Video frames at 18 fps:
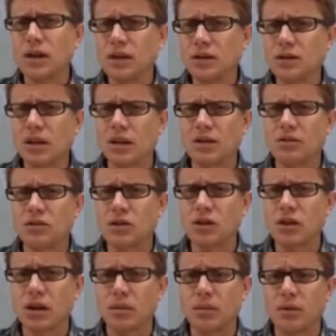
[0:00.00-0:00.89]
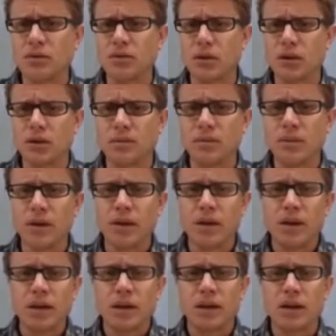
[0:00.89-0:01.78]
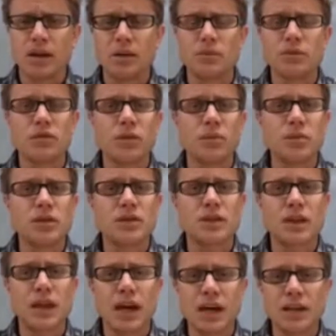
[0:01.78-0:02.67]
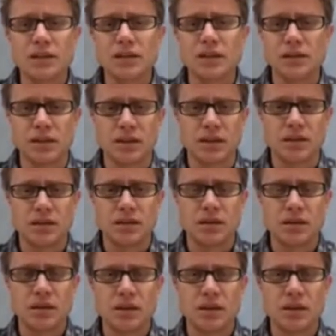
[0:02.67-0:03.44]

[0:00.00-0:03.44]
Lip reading: its energy coming from? It comes from its gasoline.